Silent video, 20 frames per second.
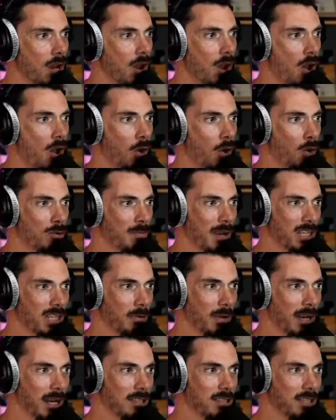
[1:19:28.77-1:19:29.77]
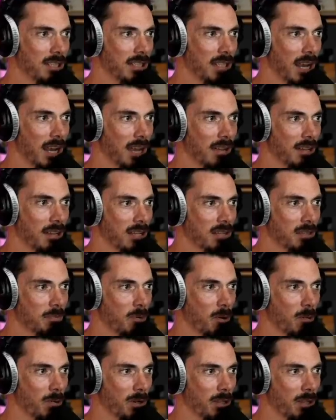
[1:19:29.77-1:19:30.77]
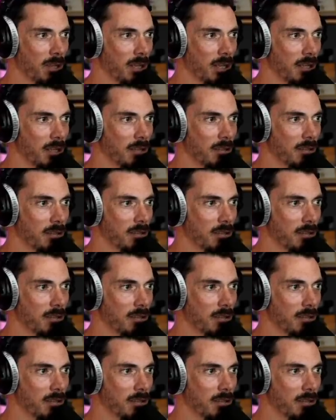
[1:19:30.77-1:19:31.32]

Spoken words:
Augmented reality, yeah, that's probably the